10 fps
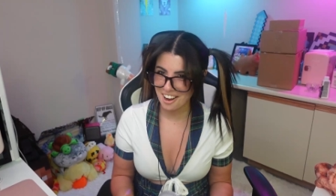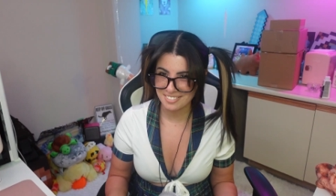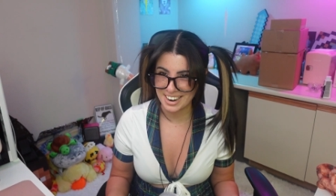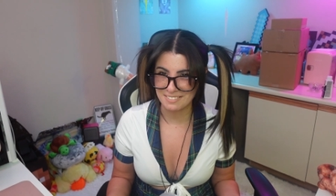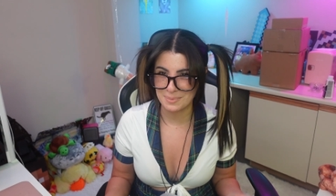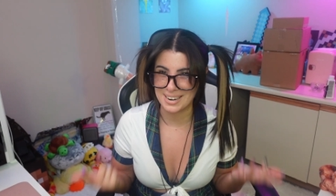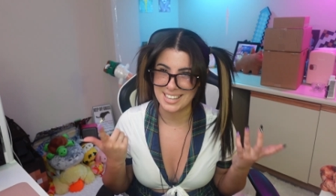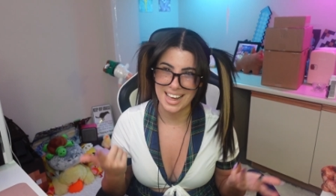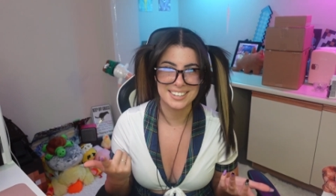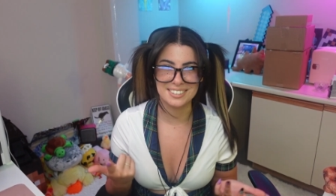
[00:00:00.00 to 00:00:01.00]
Alright
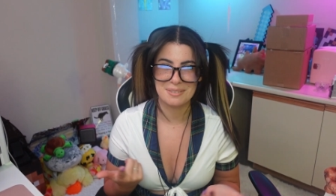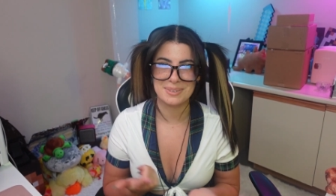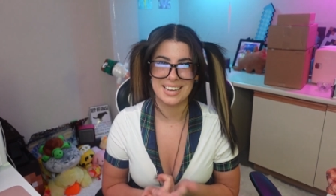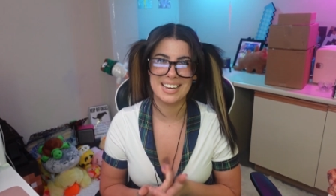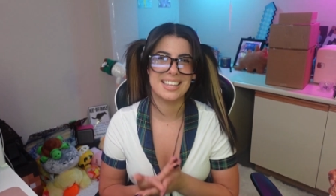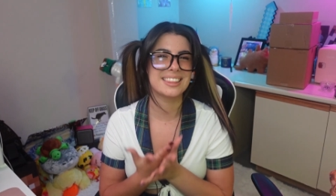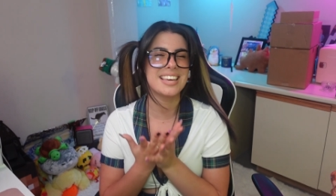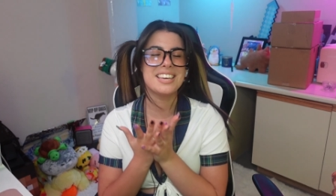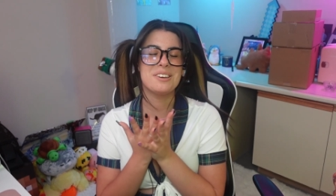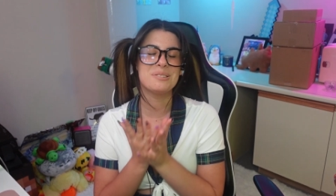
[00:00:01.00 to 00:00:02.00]
everybody, that's gonna be it.
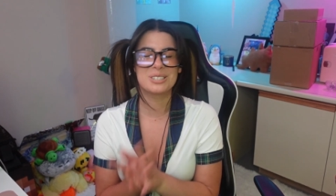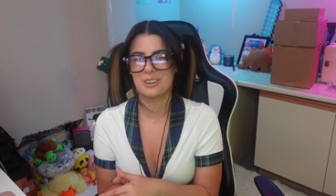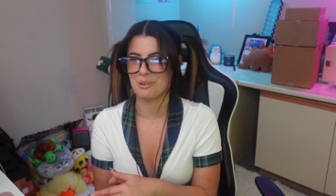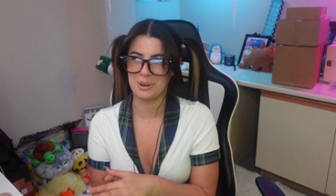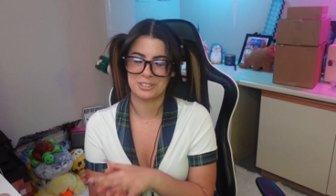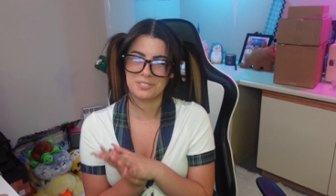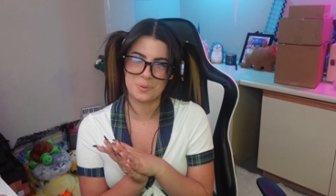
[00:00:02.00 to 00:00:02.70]
Thank you so much for